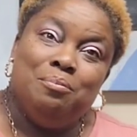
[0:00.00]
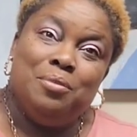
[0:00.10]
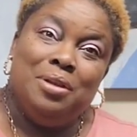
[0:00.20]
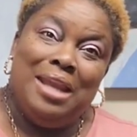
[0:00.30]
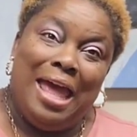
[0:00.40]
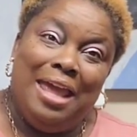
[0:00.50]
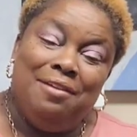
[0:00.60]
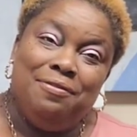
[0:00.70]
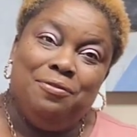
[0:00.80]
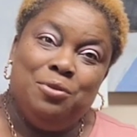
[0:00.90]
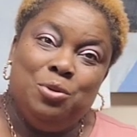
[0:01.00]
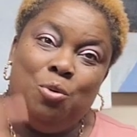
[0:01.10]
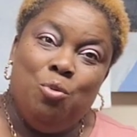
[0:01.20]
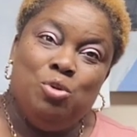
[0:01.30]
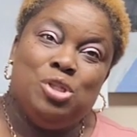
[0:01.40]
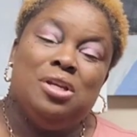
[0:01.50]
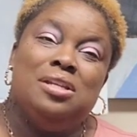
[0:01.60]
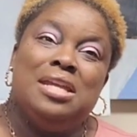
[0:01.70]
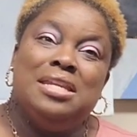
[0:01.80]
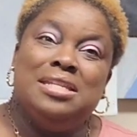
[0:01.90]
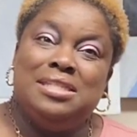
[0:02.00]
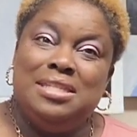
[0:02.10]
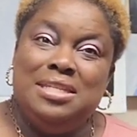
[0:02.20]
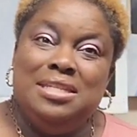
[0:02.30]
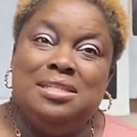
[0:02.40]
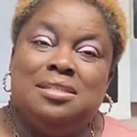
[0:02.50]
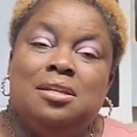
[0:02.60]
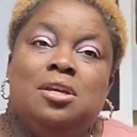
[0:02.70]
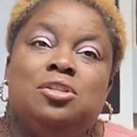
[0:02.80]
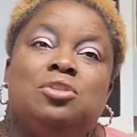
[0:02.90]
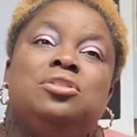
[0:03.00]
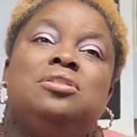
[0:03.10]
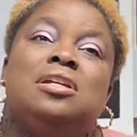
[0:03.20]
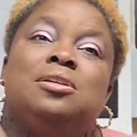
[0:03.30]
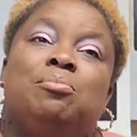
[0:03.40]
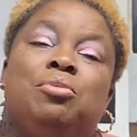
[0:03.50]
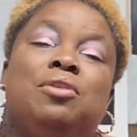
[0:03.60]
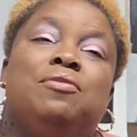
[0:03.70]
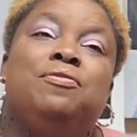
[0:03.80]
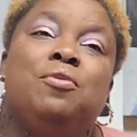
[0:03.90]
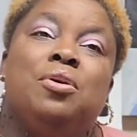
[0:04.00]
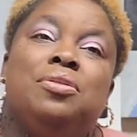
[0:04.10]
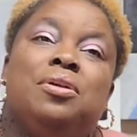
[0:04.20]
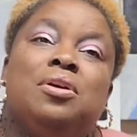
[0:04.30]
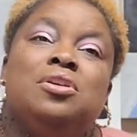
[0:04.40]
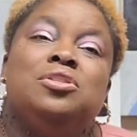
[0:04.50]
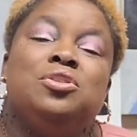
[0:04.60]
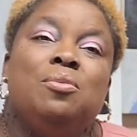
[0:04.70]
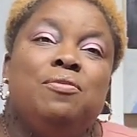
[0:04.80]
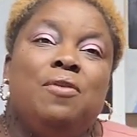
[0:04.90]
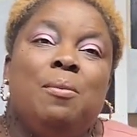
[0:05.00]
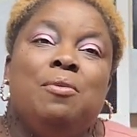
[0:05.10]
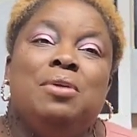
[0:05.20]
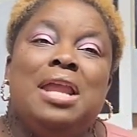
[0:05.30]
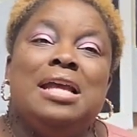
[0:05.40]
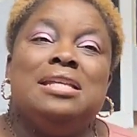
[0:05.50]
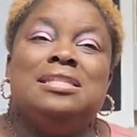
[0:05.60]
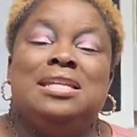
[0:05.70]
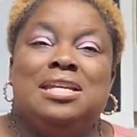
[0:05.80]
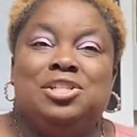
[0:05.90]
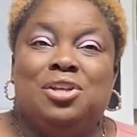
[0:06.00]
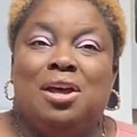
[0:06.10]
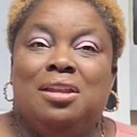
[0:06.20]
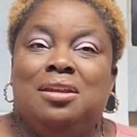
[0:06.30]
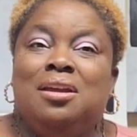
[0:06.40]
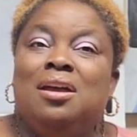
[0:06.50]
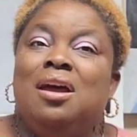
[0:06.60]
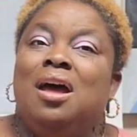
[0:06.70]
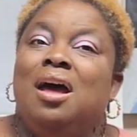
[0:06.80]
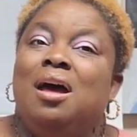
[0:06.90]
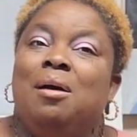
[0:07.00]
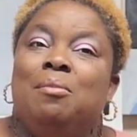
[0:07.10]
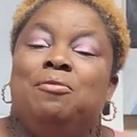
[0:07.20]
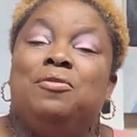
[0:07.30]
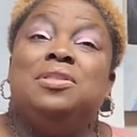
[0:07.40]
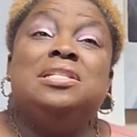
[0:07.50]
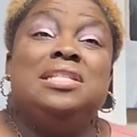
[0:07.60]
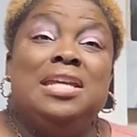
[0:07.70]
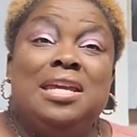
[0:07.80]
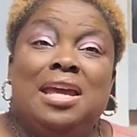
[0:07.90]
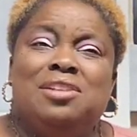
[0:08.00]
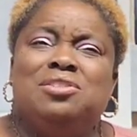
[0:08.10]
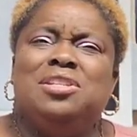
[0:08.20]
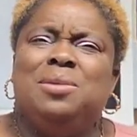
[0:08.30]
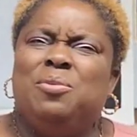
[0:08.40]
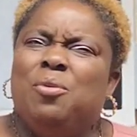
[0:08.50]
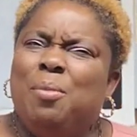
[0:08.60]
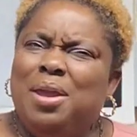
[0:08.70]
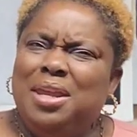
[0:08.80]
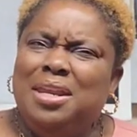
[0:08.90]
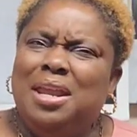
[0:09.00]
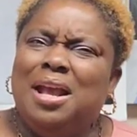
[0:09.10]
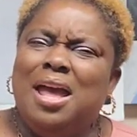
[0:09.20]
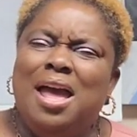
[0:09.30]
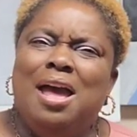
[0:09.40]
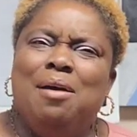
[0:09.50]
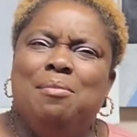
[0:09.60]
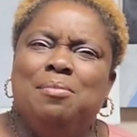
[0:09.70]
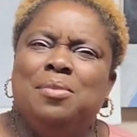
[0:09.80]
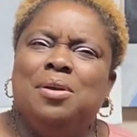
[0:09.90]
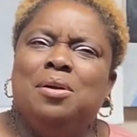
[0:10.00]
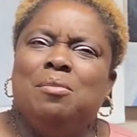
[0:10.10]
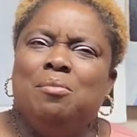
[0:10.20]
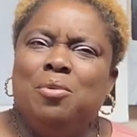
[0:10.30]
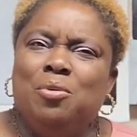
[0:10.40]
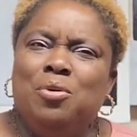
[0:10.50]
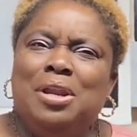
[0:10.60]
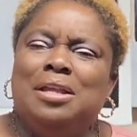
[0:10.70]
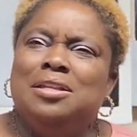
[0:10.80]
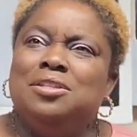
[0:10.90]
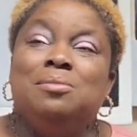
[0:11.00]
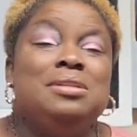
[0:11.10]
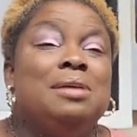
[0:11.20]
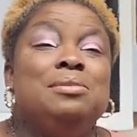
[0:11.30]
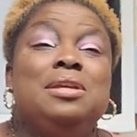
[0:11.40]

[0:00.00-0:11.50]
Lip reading: life with the ocean and the seas, just to sort of bring forth some form of relaxation for the day, and just to keep everybody in a calm mode. And sometimes